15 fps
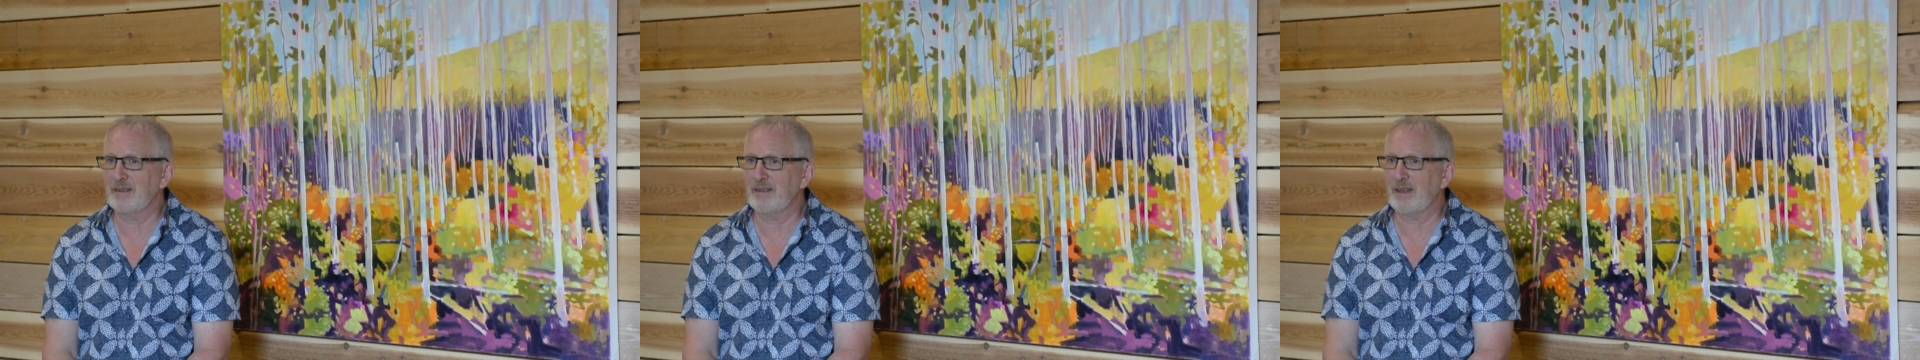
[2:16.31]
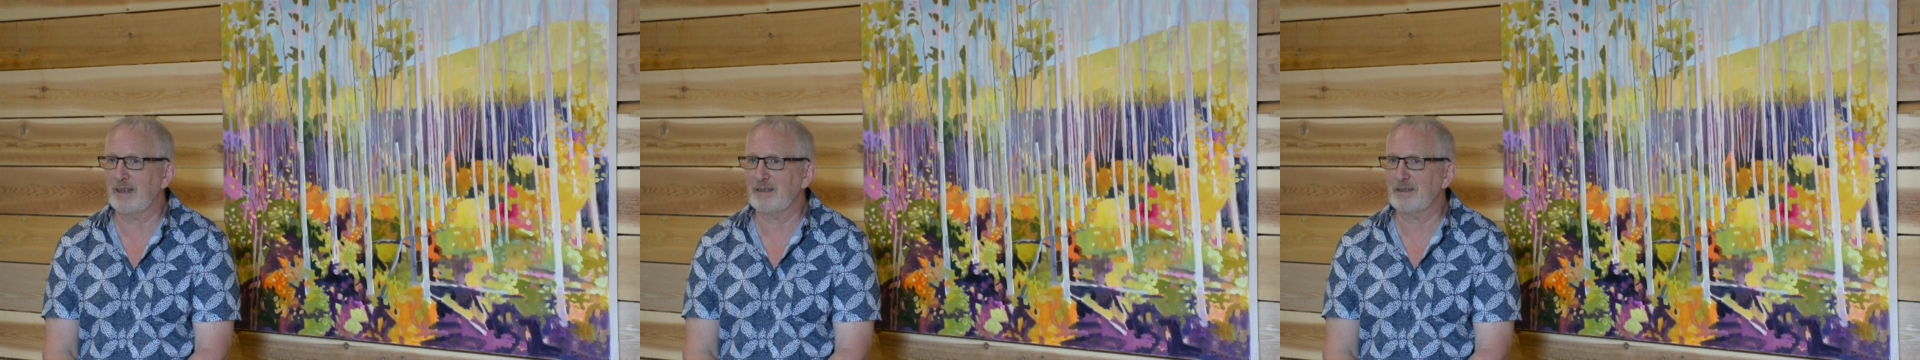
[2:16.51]

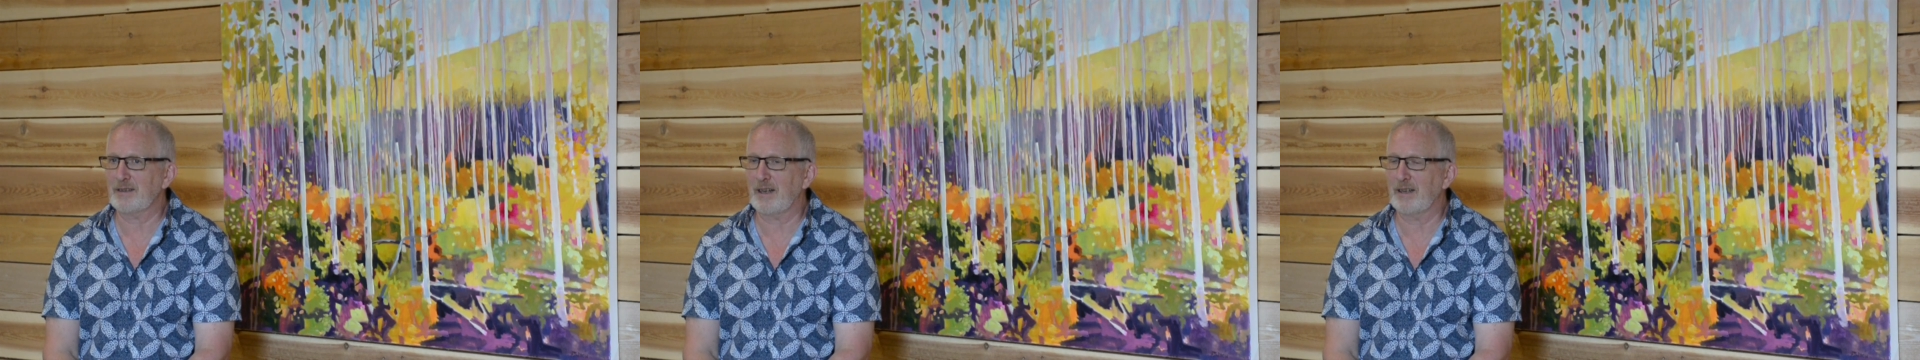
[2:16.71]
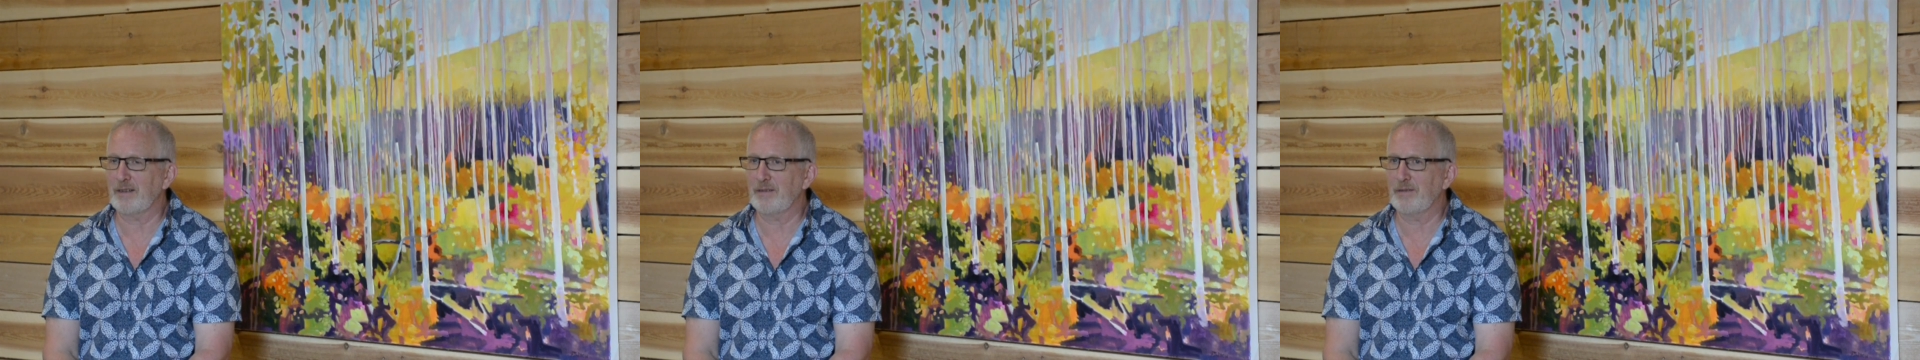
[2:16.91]
that's
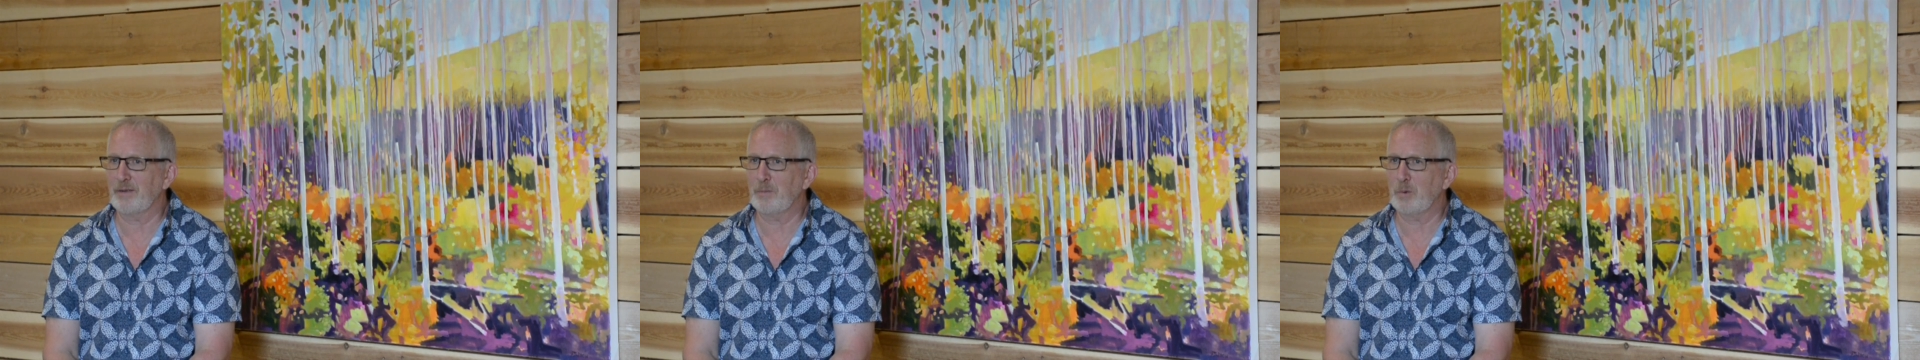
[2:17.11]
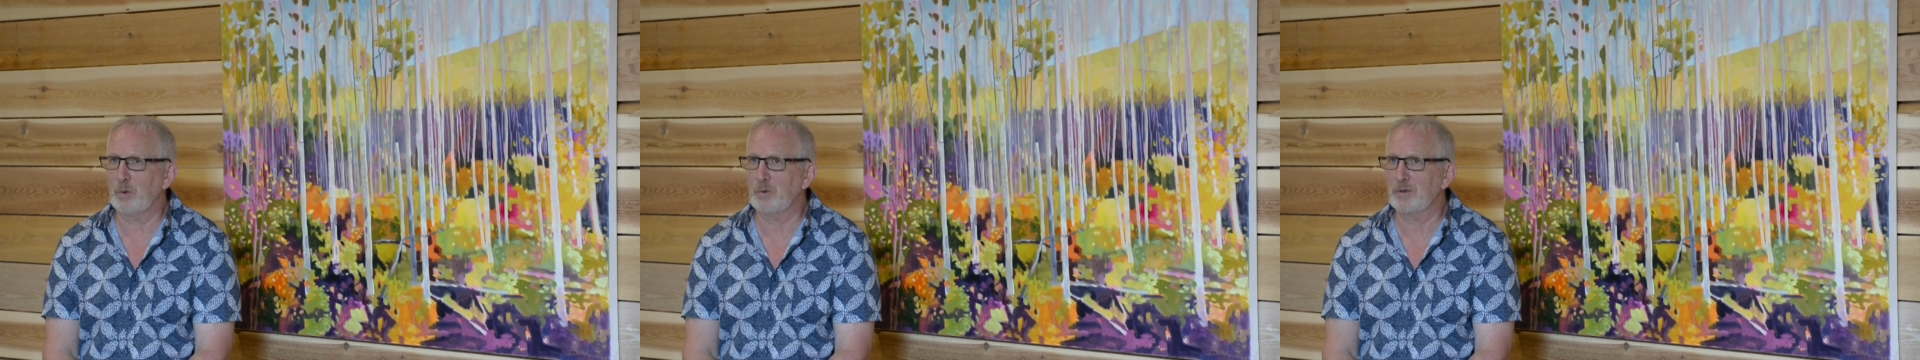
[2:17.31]
kind of the
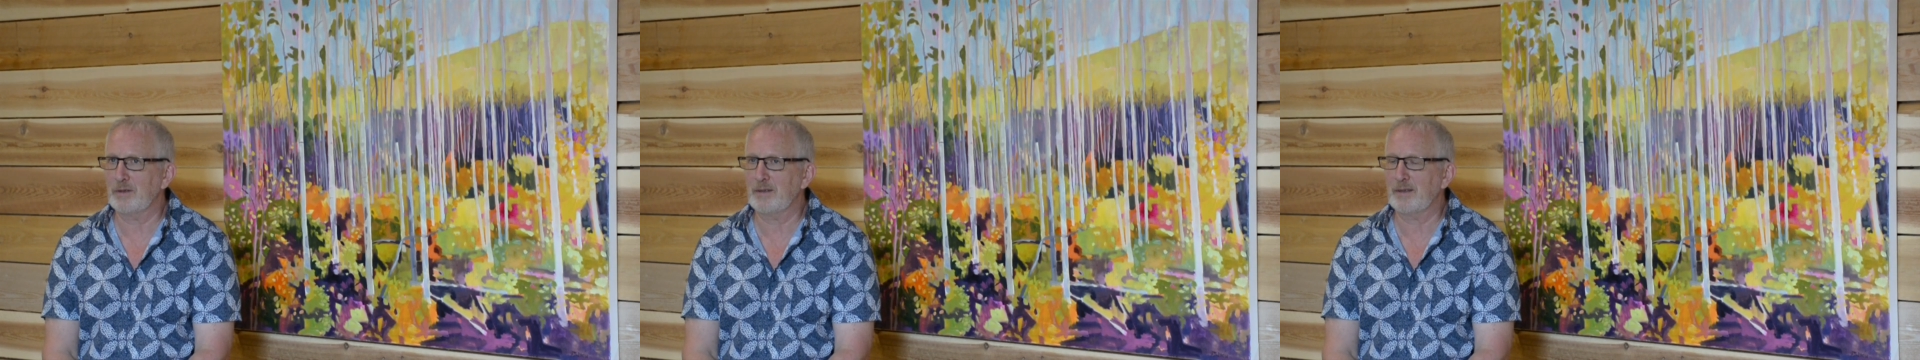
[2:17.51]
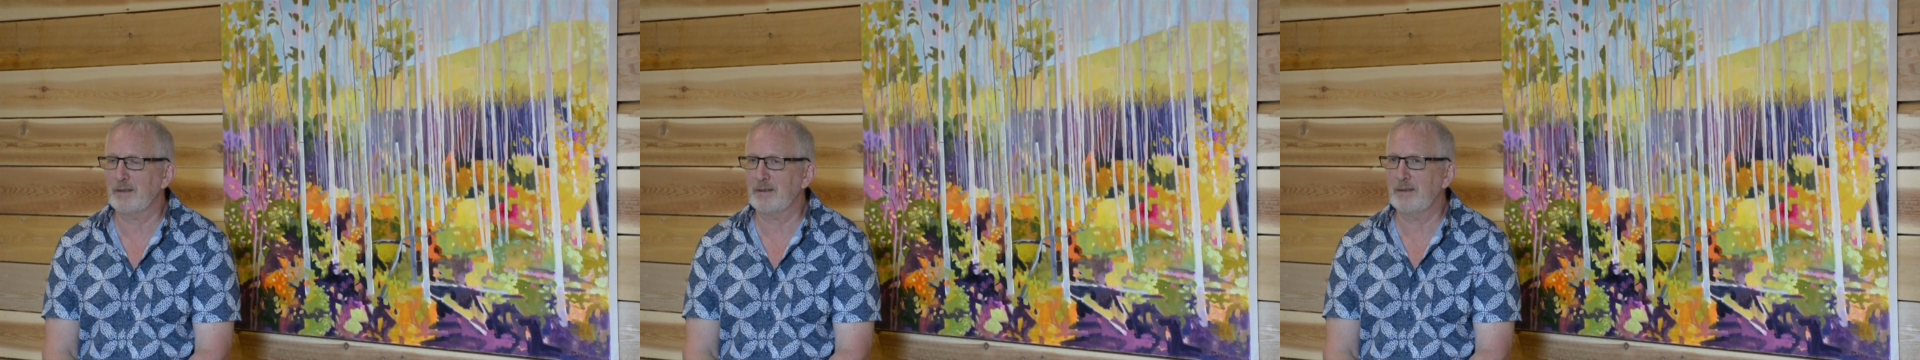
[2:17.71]
most